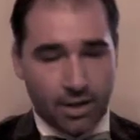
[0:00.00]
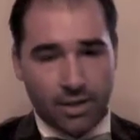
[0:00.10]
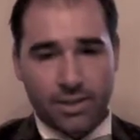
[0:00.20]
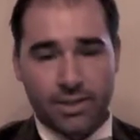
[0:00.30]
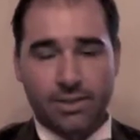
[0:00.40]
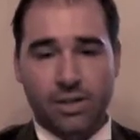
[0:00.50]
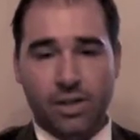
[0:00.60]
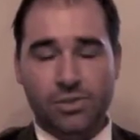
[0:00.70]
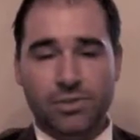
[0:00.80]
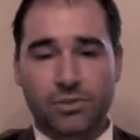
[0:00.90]
He's
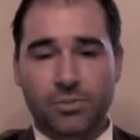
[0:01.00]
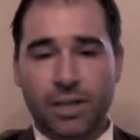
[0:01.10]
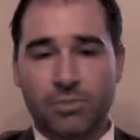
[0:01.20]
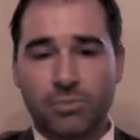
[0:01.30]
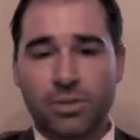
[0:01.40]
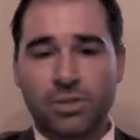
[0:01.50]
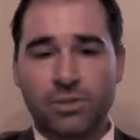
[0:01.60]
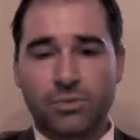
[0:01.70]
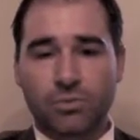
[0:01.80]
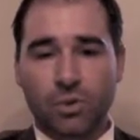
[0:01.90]
also instrumental in pushing
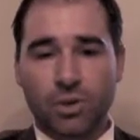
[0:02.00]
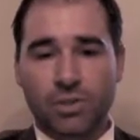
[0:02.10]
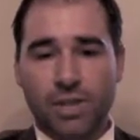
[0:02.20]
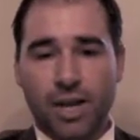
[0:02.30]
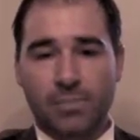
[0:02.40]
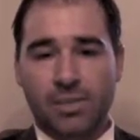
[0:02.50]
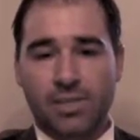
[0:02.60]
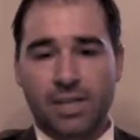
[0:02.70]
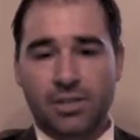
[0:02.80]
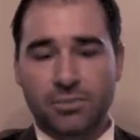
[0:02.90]
through the workers'
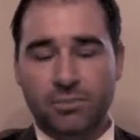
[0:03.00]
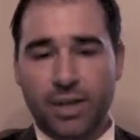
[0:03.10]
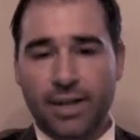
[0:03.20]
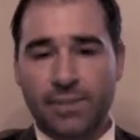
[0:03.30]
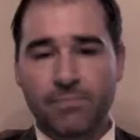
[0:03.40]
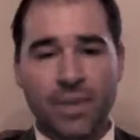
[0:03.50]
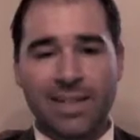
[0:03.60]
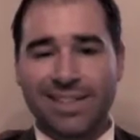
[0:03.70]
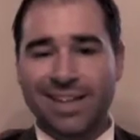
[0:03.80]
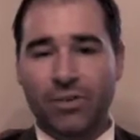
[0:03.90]
compensation plan.
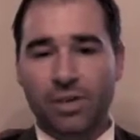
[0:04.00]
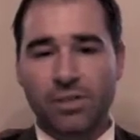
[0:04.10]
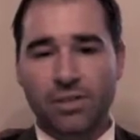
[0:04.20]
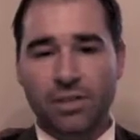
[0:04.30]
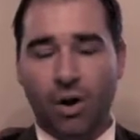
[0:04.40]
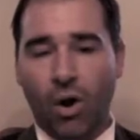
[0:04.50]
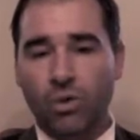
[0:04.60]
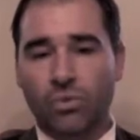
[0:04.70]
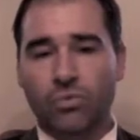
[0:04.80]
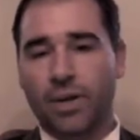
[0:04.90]
Now, it wasn't
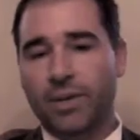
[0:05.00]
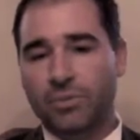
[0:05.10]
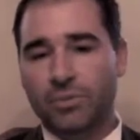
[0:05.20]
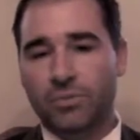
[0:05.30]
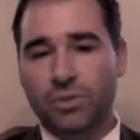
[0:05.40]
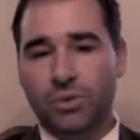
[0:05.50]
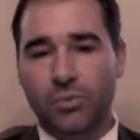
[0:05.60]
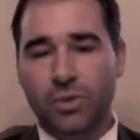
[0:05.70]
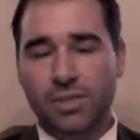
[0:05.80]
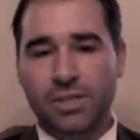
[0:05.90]
all great with Woodrow
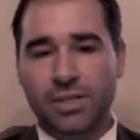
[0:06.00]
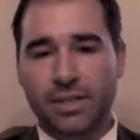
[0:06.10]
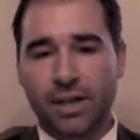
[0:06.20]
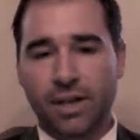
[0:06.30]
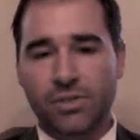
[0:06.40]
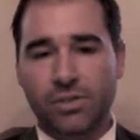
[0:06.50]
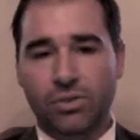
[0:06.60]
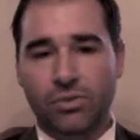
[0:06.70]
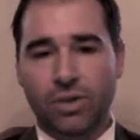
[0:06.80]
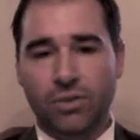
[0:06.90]
Wilson. He
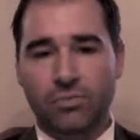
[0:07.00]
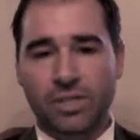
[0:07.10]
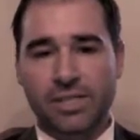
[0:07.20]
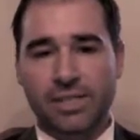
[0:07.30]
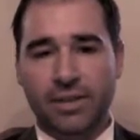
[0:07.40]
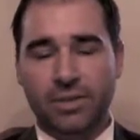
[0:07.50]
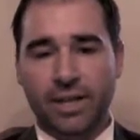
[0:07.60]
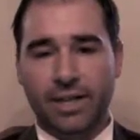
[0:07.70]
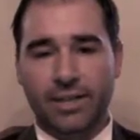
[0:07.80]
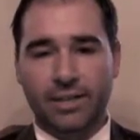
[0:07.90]
also
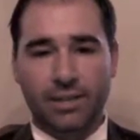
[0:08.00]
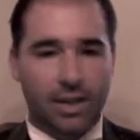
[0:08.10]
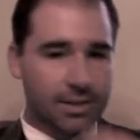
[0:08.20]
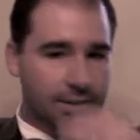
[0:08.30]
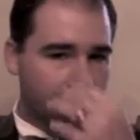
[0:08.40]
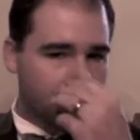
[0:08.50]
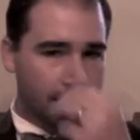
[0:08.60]
resegregated a lot of the